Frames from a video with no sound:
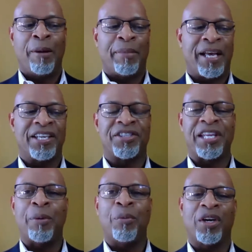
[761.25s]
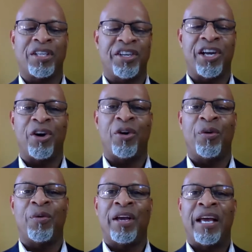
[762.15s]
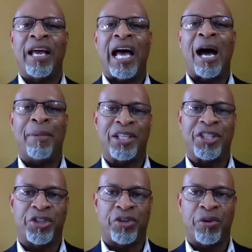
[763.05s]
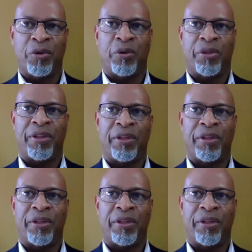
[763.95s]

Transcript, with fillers: because they wanted to know how much truth